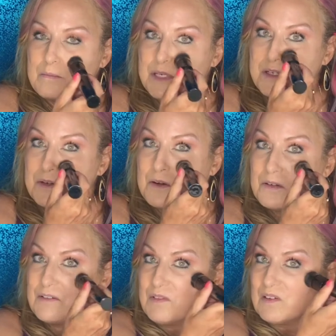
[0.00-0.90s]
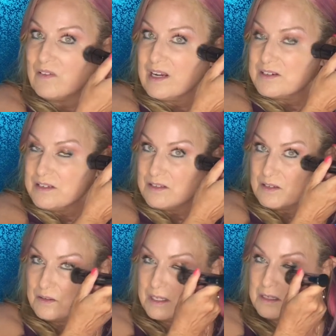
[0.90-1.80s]
Be sure to go different directions
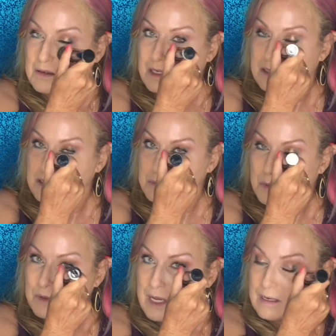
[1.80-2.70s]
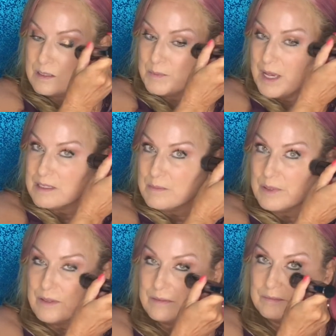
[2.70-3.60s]
so that you get it smoothed out as
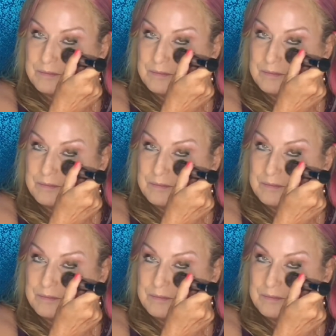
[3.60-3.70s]
possible.